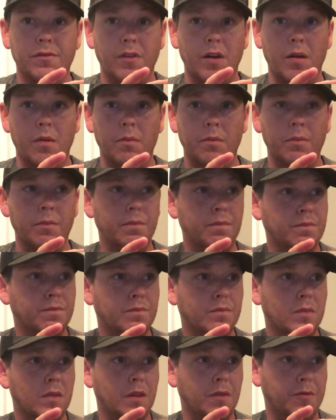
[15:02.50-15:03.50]
from
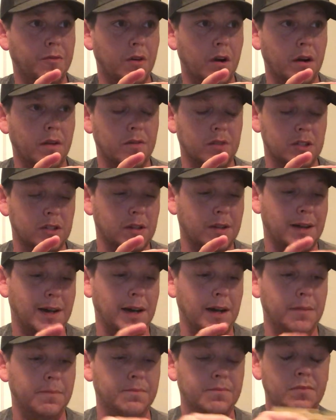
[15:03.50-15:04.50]
the front of the
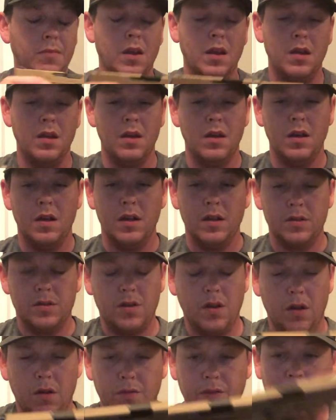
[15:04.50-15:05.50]
slide.
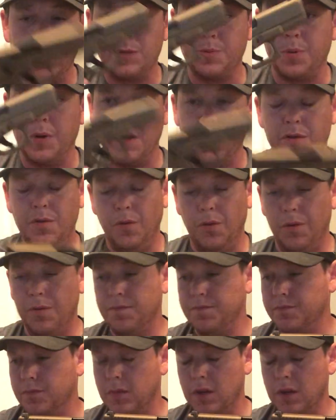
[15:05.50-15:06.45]
So that's pretty cool.